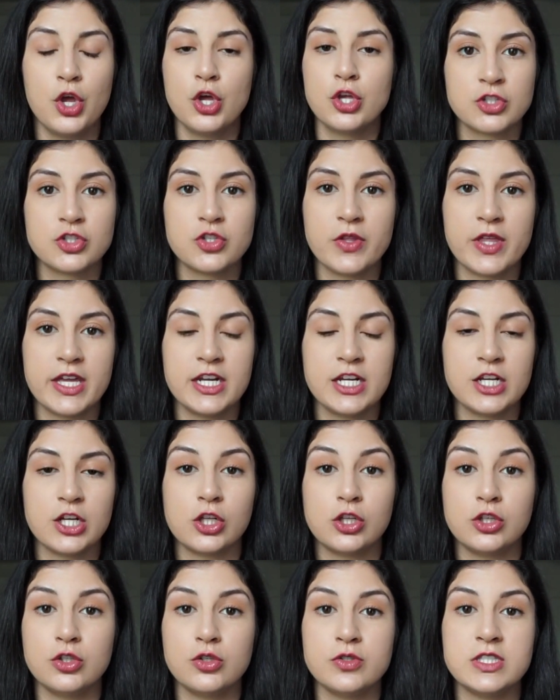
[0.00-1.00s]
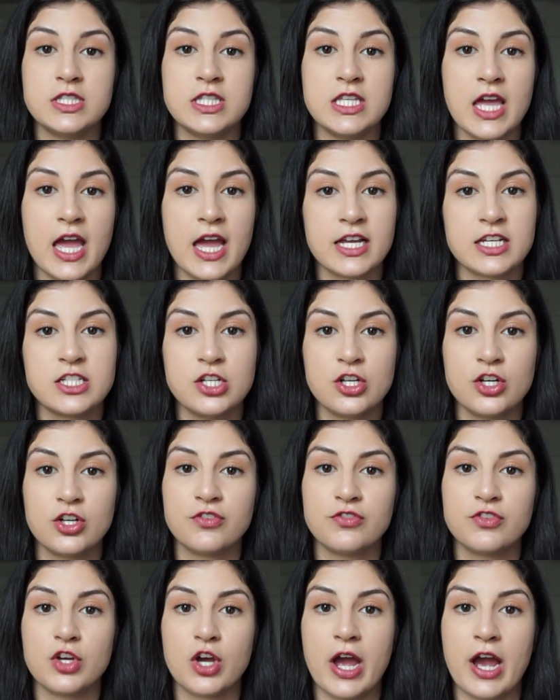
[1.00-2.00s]
So that includes the exterior
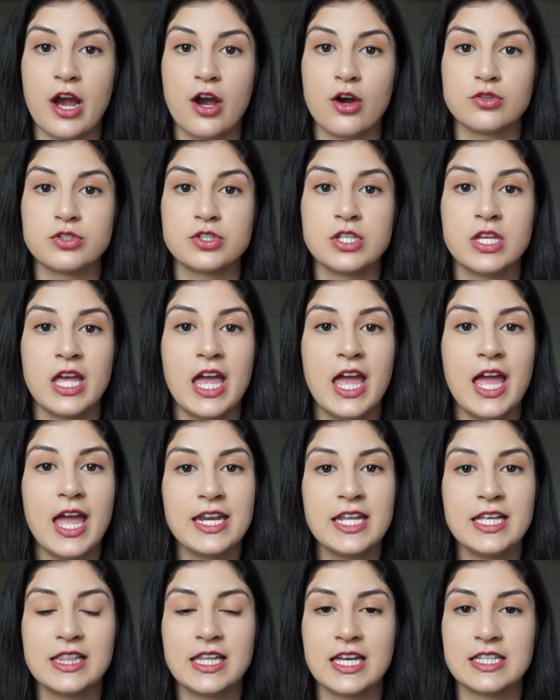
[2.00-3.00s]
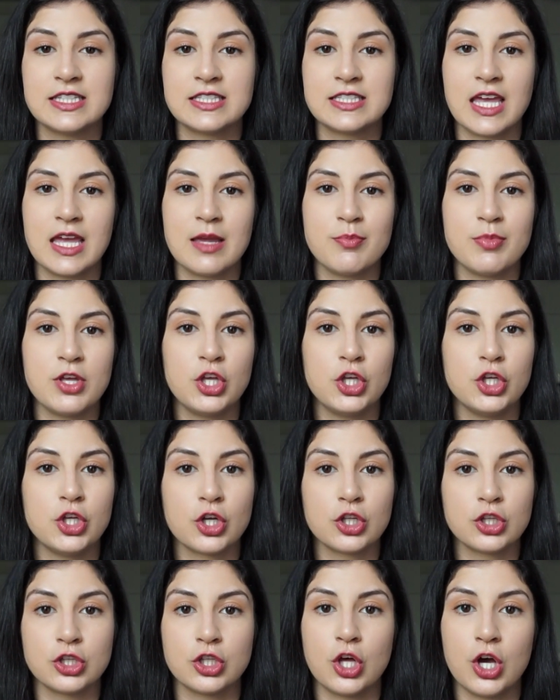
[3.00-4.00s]
of your house, any landscaping,
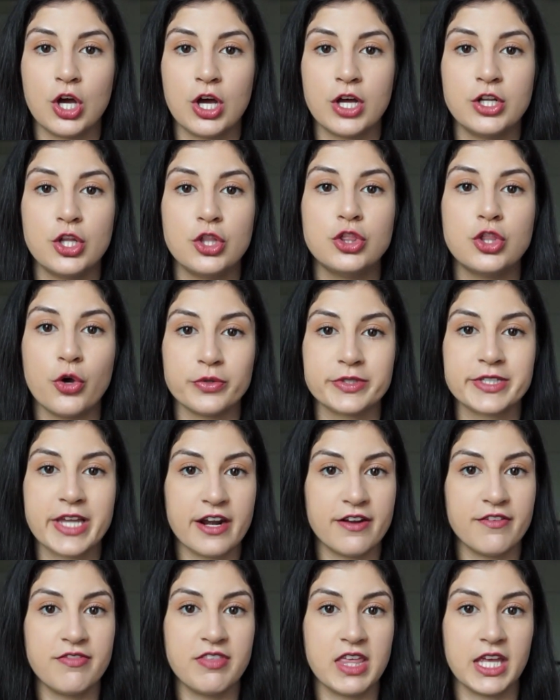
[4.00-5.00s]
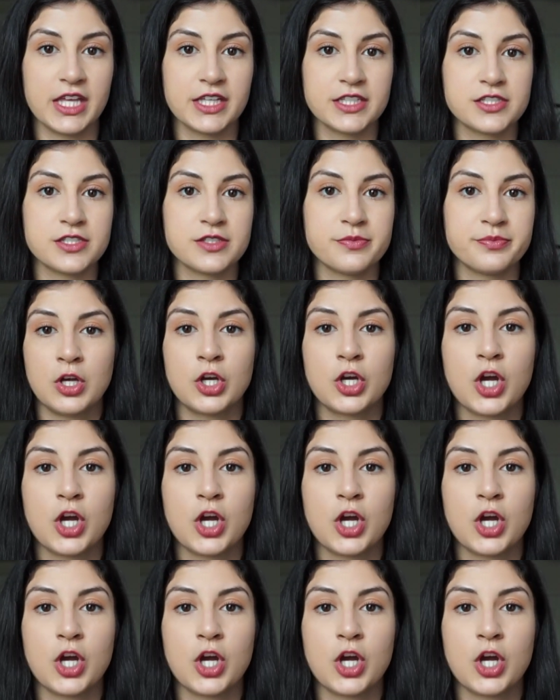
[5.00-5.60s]
your lawn, those kind of things.